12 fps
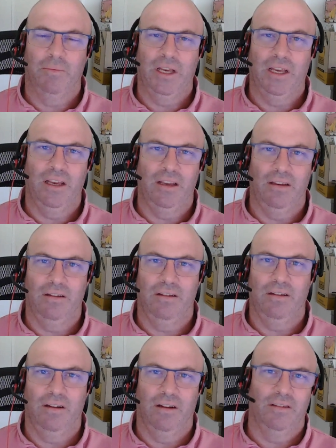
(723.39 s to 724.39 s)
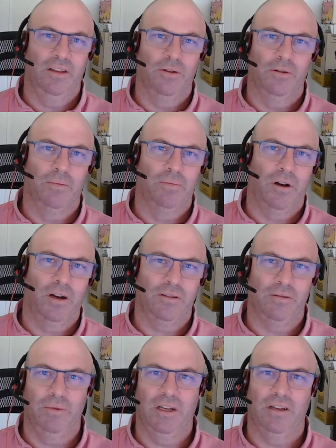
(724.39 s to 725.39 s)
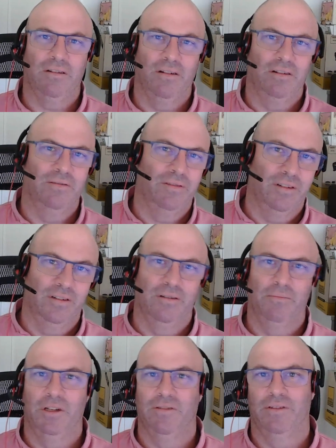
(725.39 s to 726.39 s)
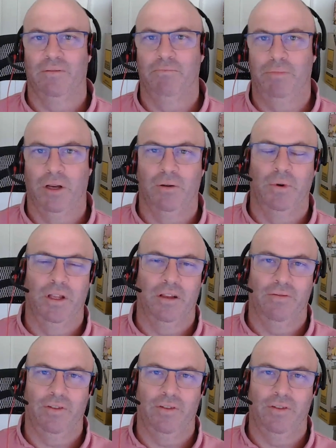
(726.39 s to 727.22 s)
be, the oil price will be kind of a bit of a bellwether,